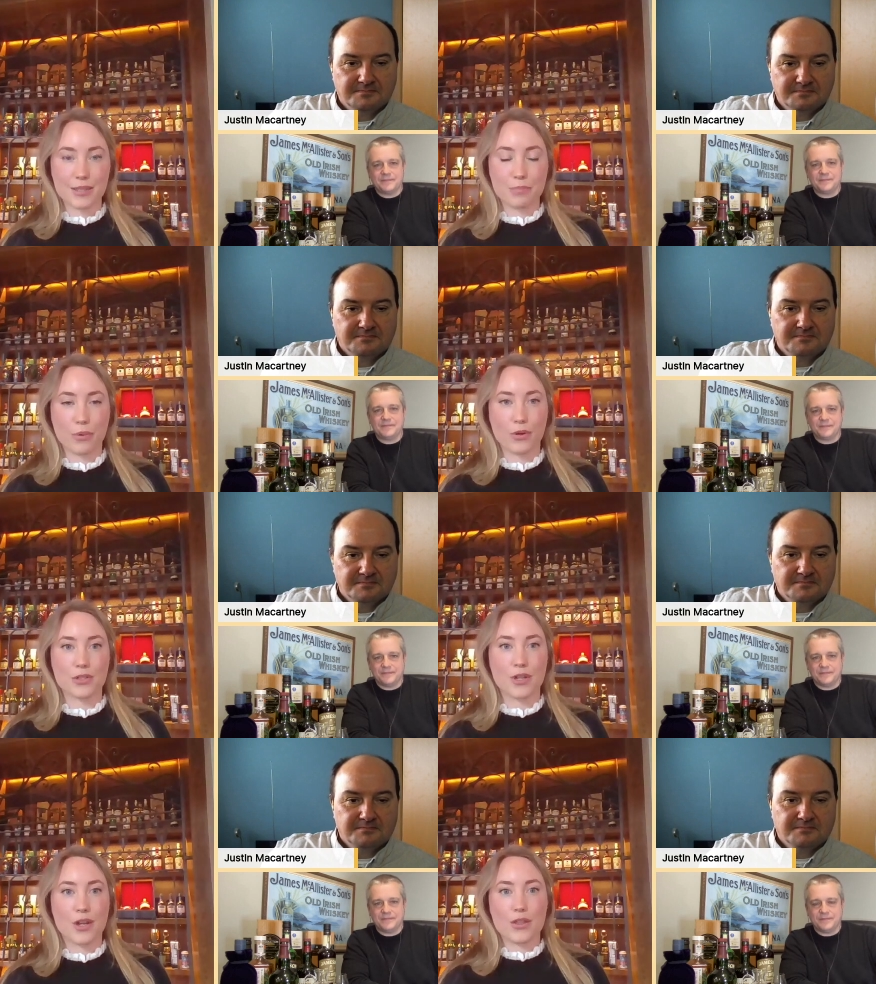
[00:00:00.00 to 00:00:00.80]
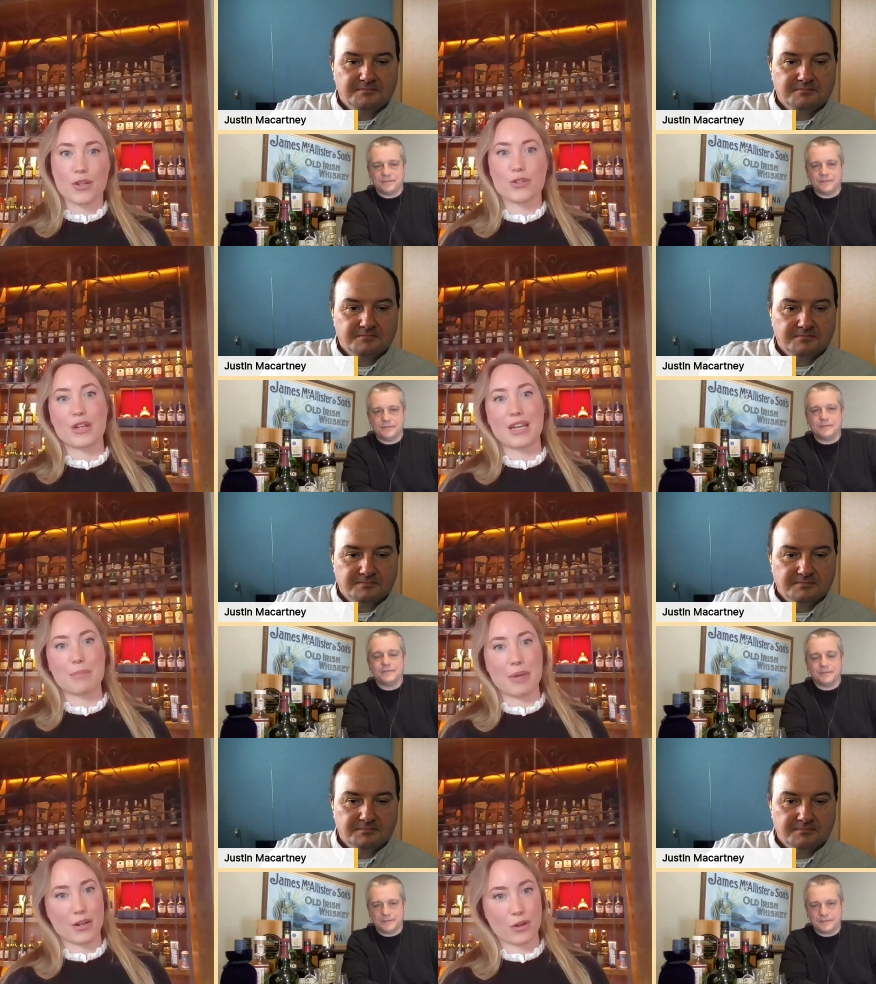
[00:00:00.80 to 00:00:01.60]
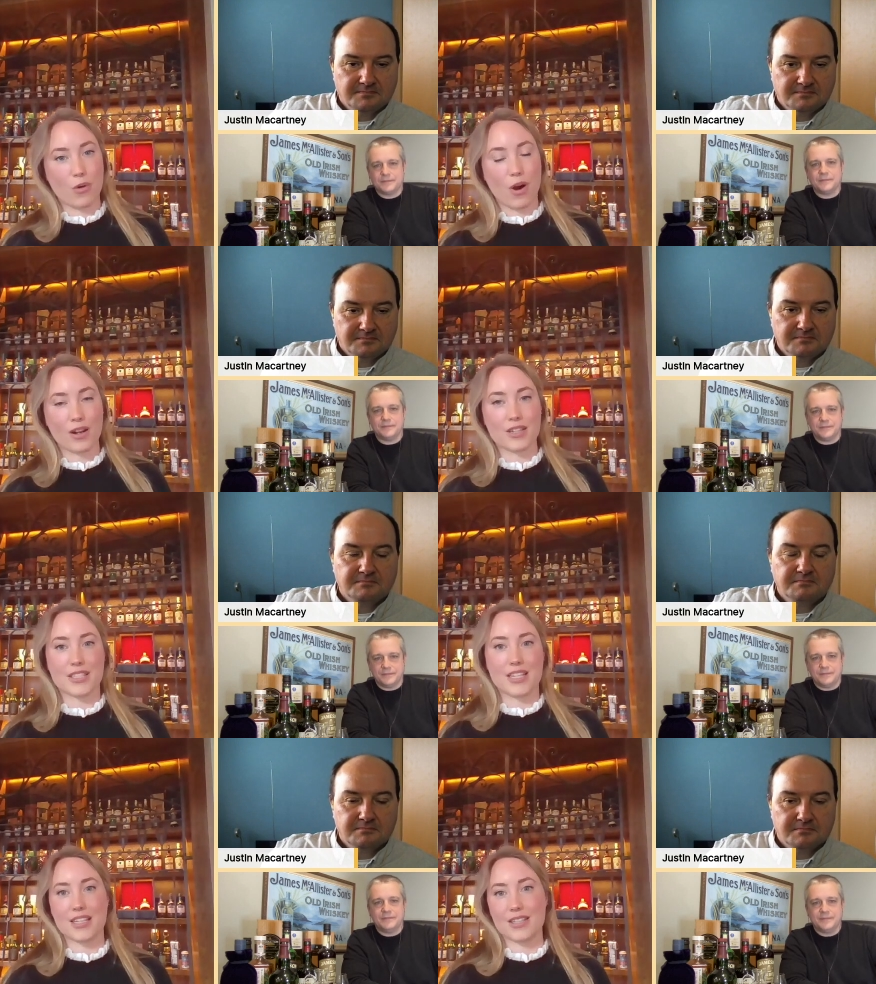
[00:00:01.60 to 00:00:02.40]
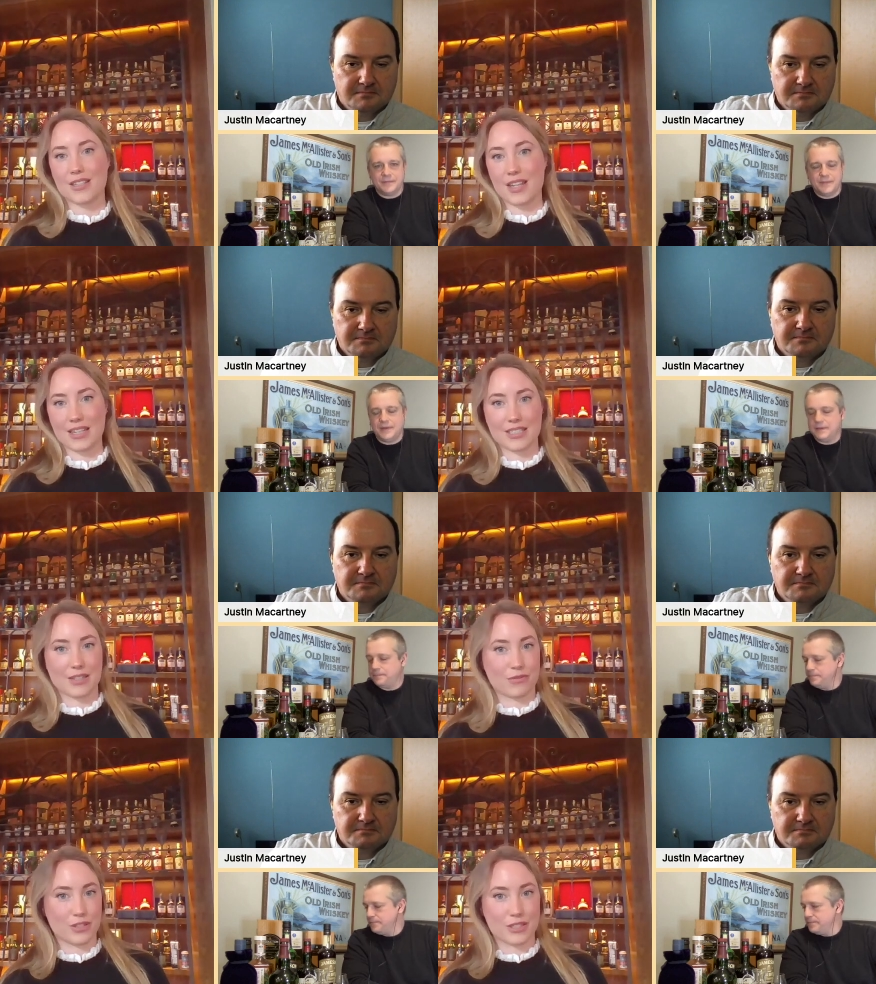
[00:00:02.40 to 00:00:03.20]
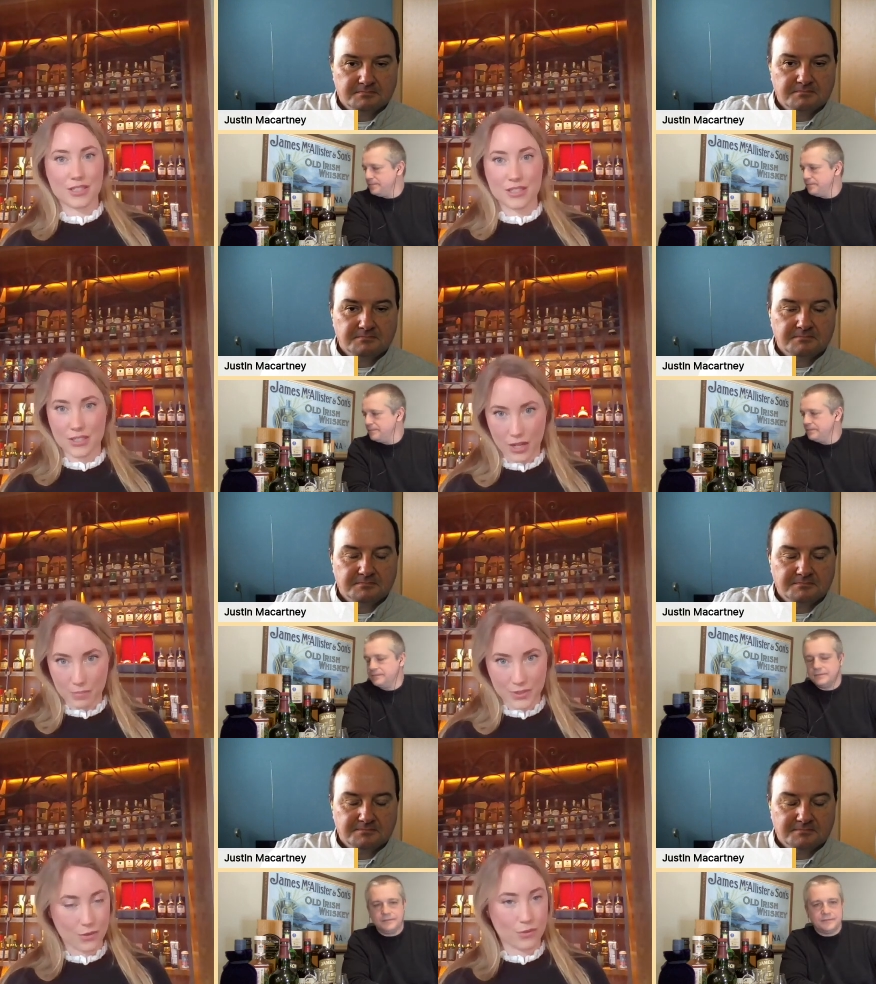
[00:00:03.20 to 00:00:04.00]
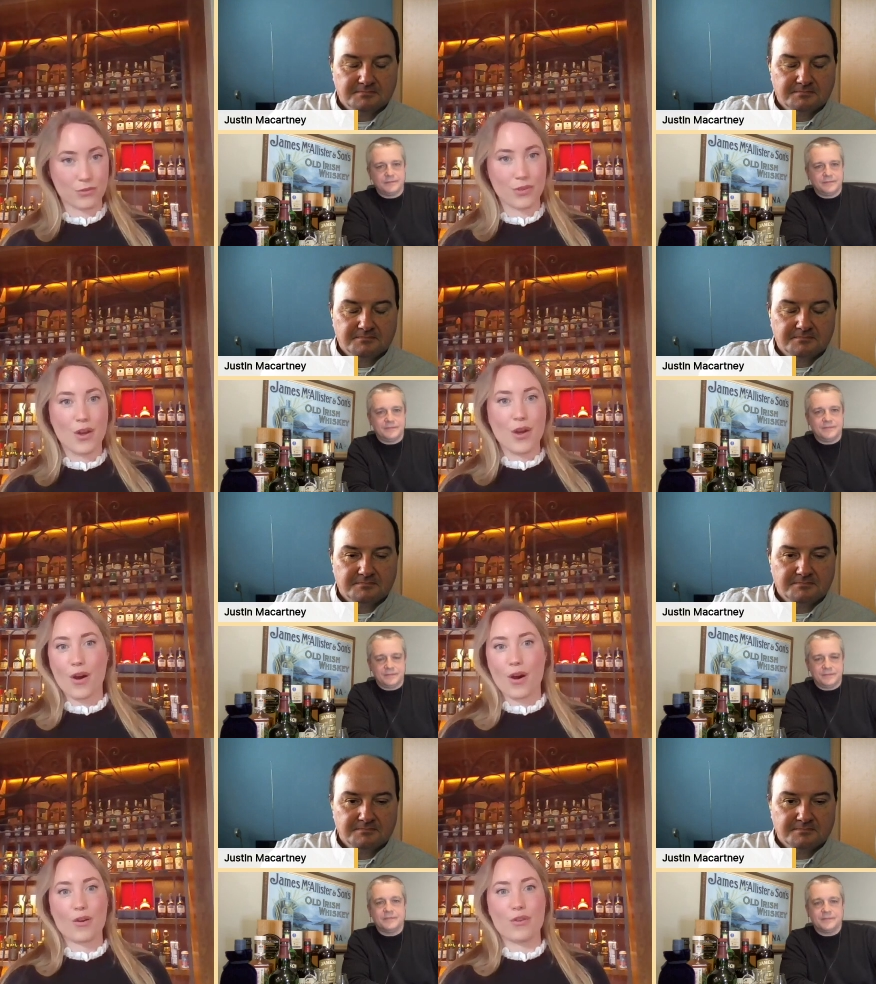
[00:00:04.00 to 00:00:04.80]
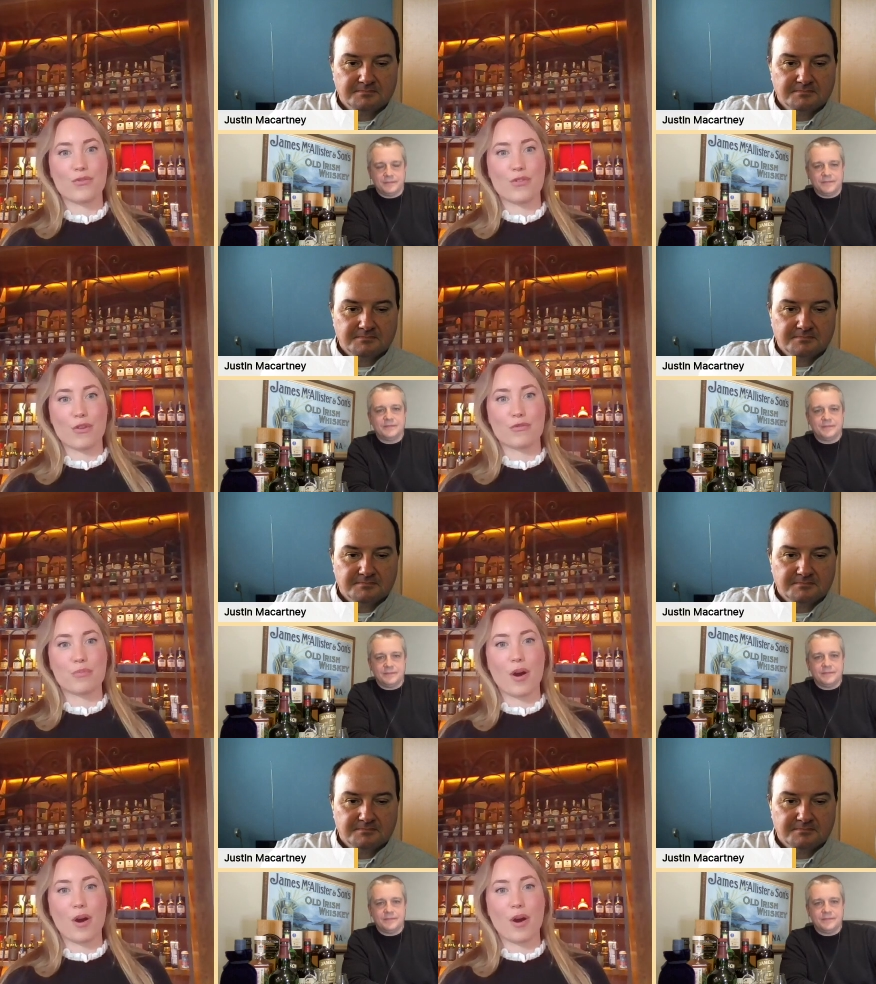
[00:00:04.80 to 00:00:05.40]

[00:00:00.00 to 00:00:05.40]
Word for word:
Speaker 1: but they're drinking better quality and and different types of of of